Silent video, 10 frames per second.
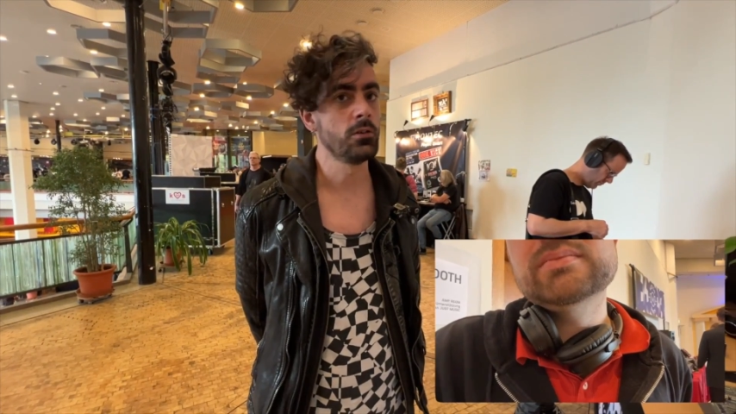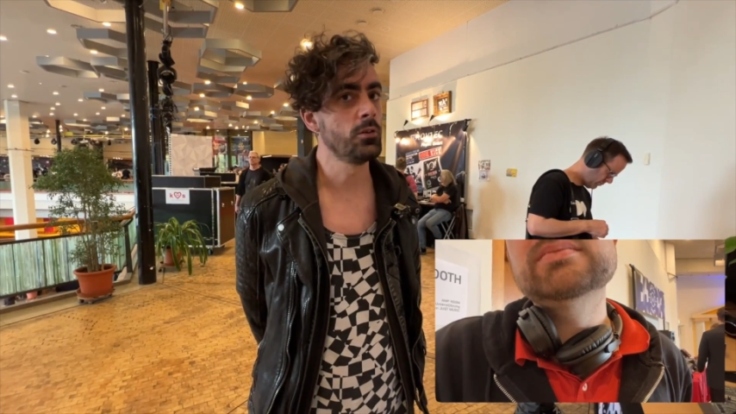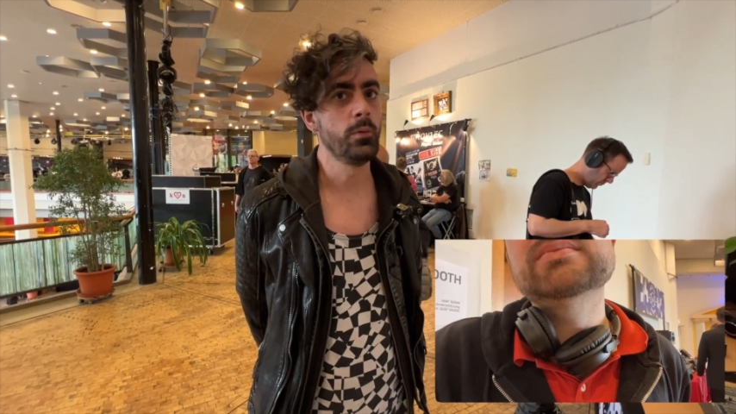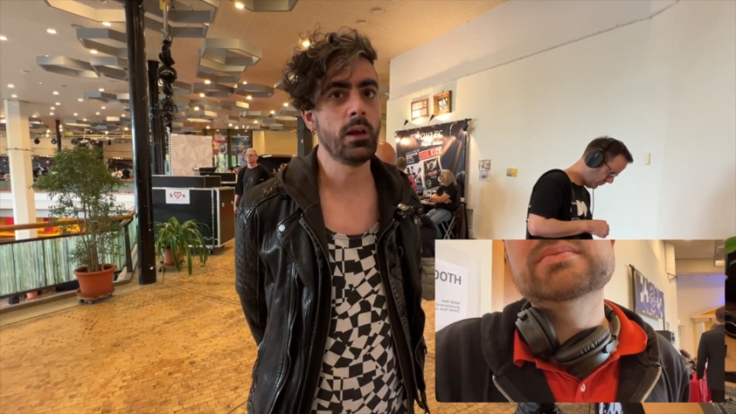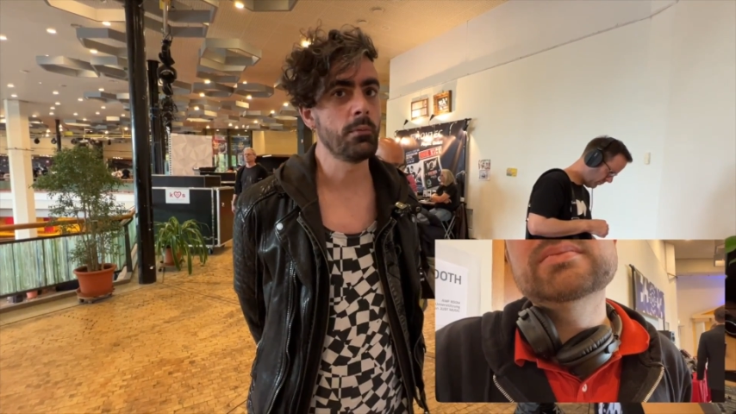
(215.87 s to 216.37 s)
you'll
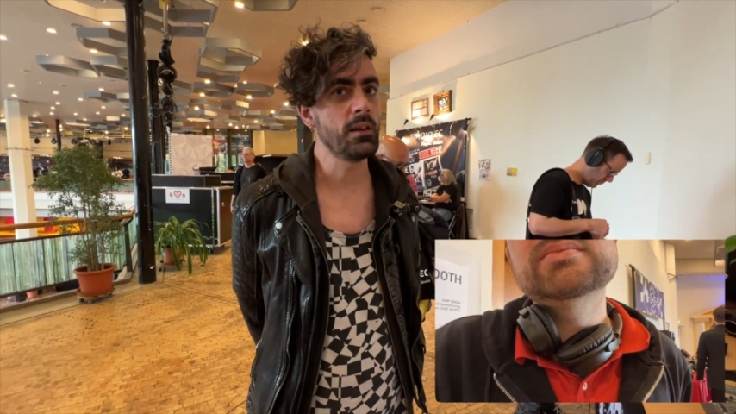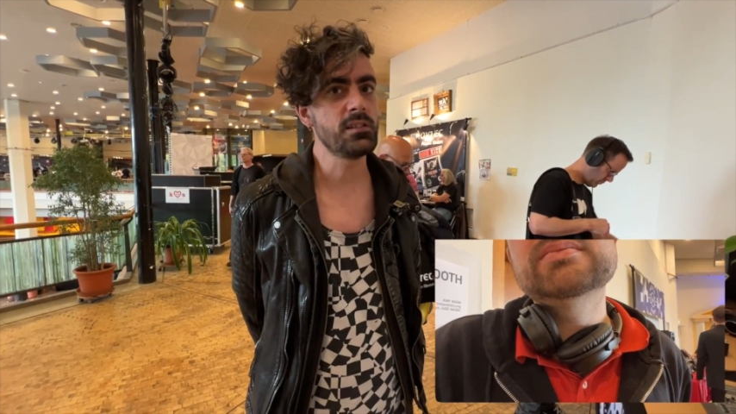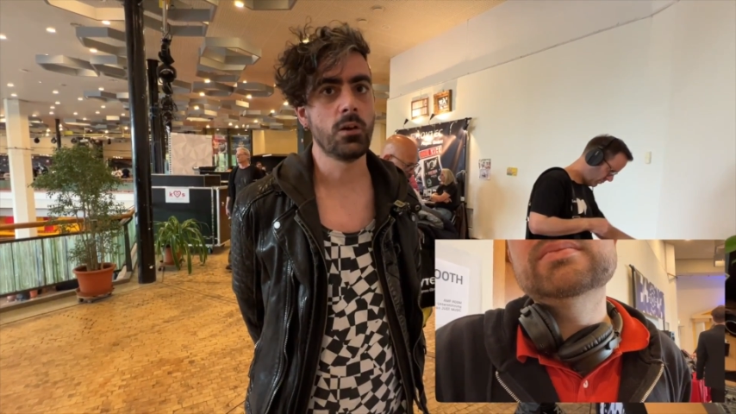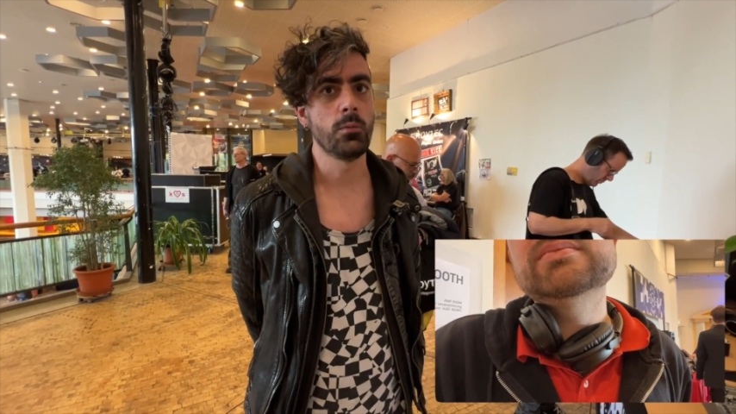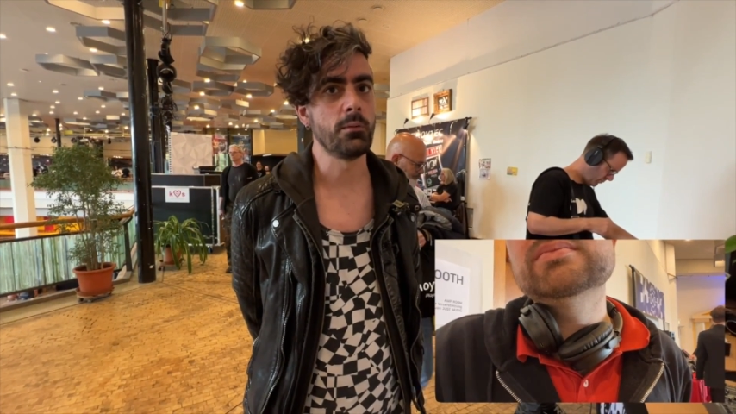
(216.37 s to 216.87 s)
be
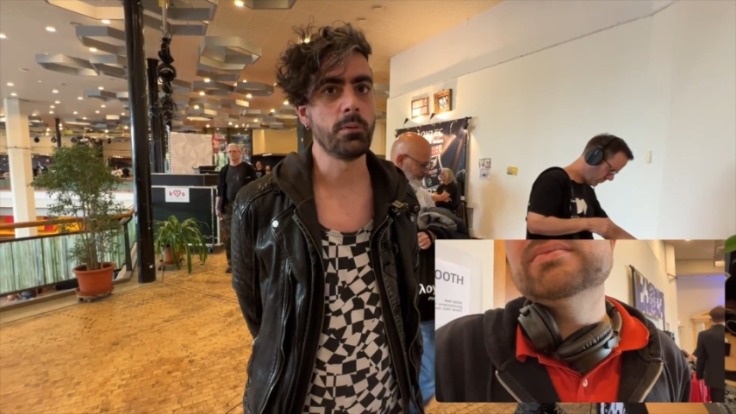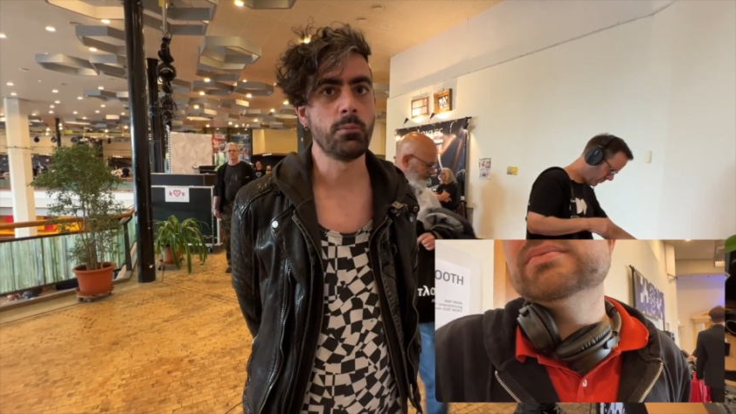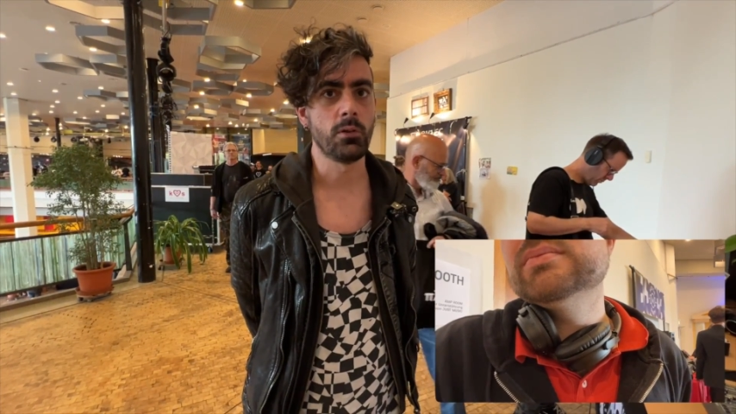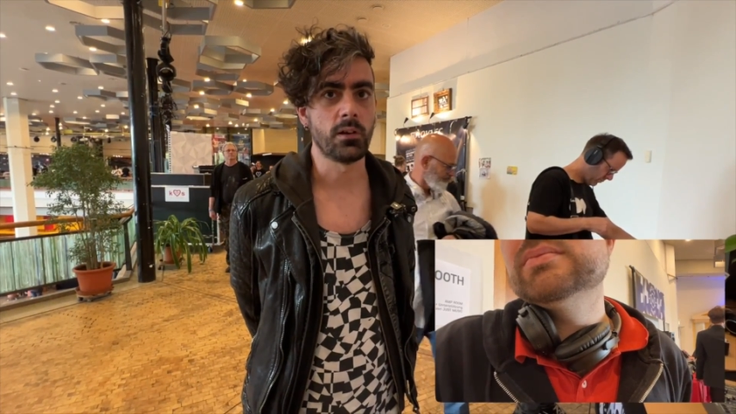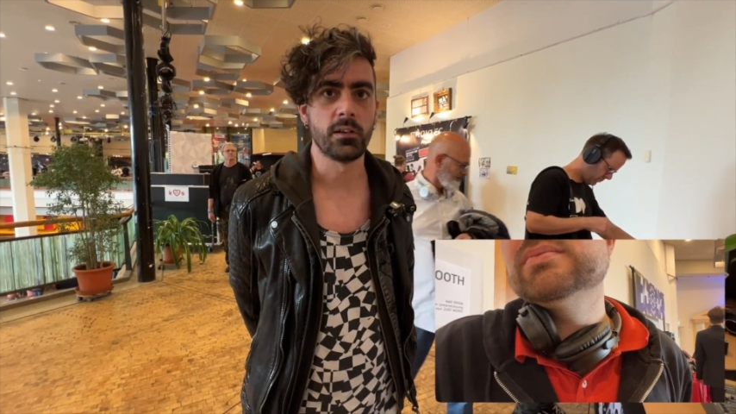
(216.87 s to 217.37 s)
amazed how many
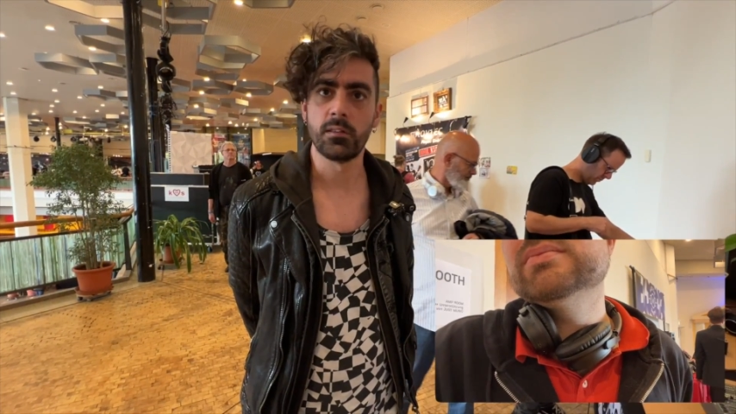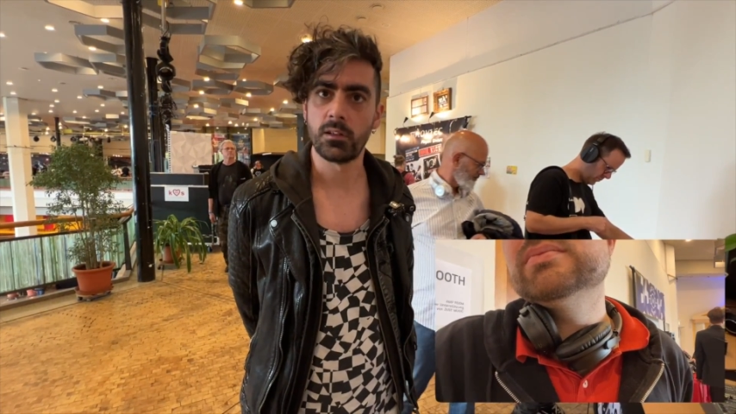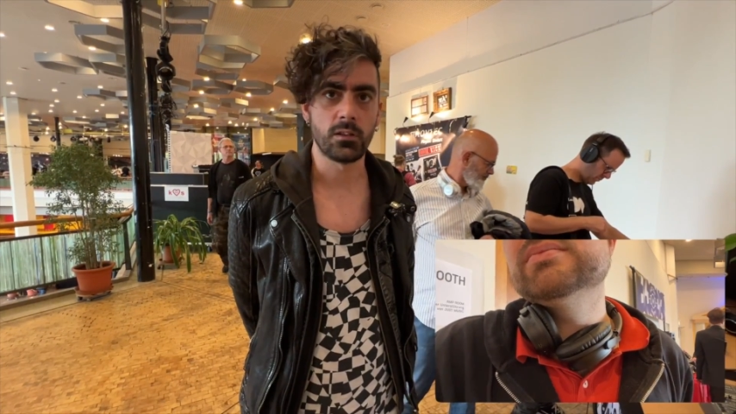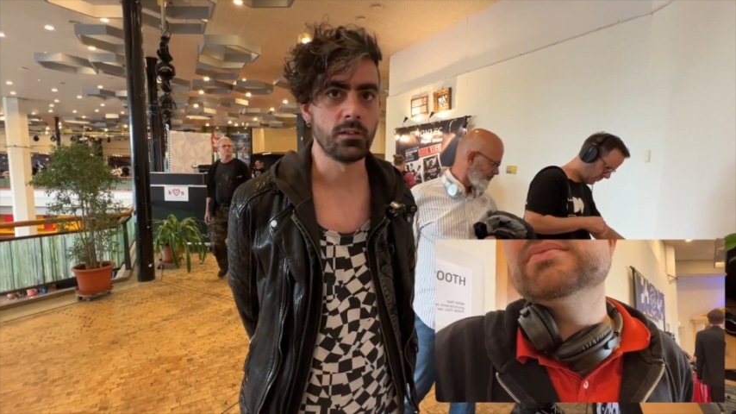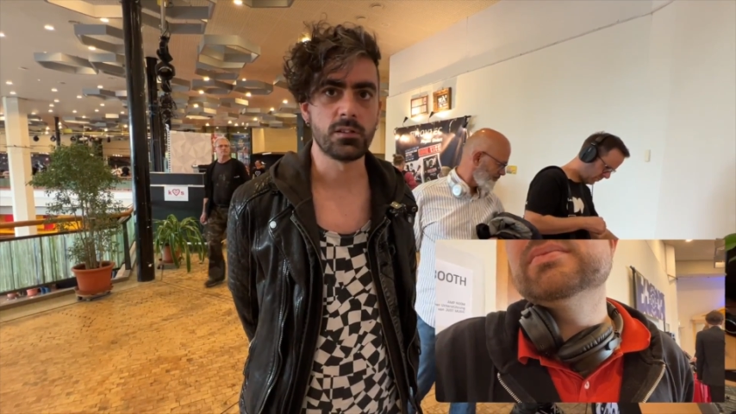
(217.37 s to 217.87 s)
people are in
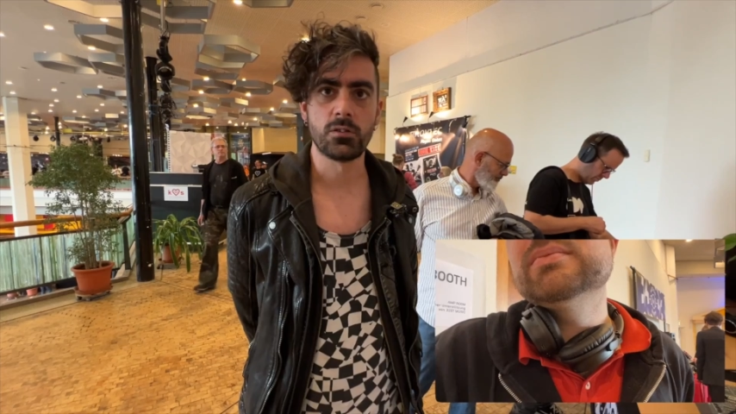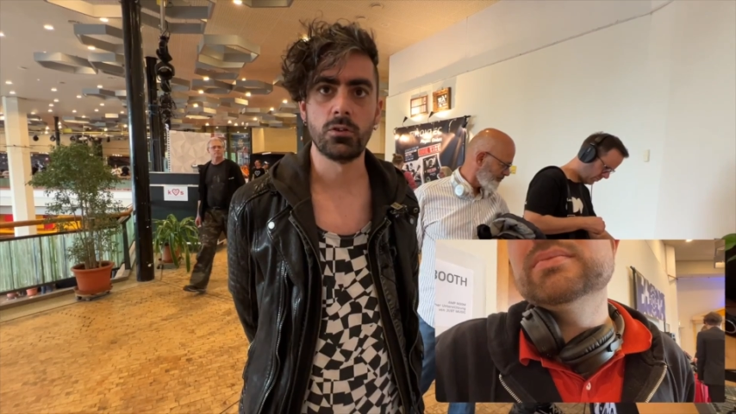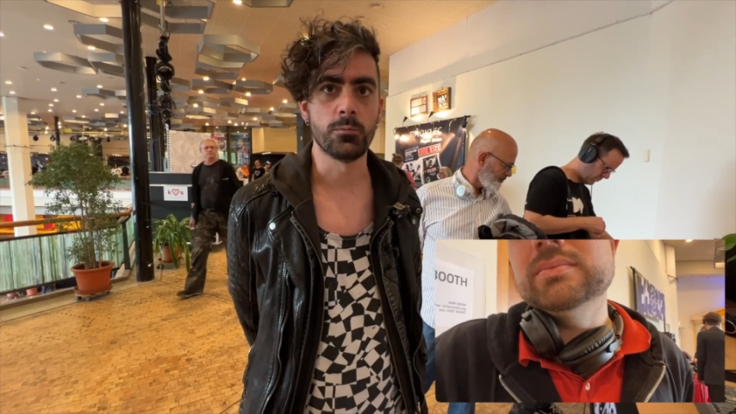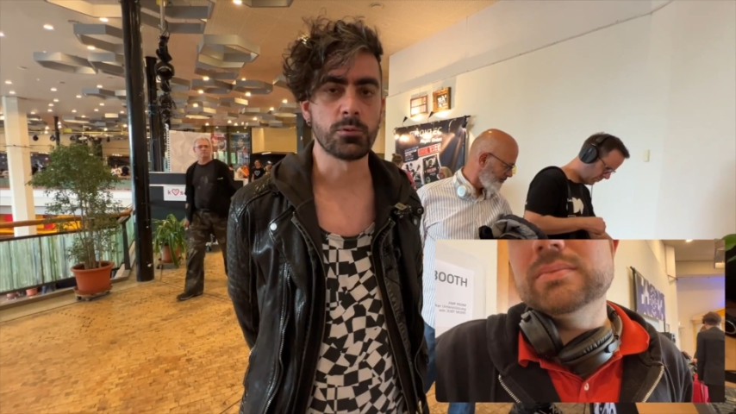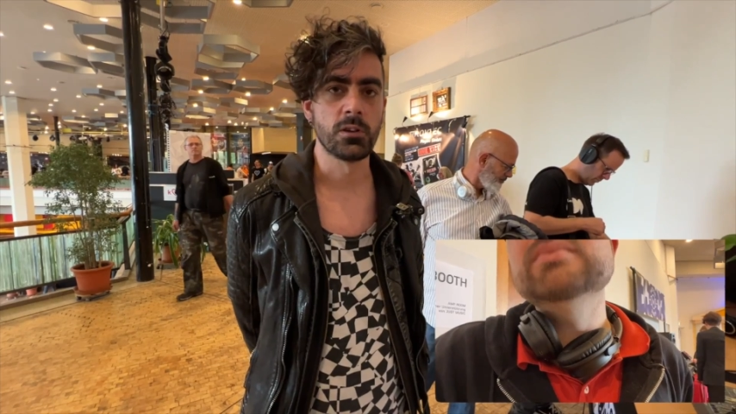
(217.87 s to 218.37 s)
these
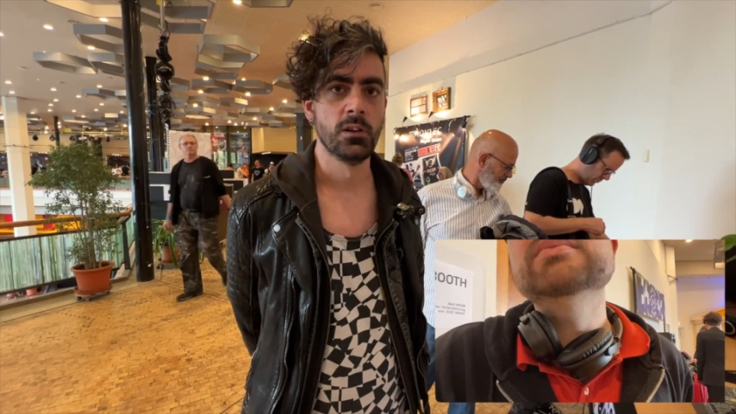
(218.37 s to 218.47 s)
groups.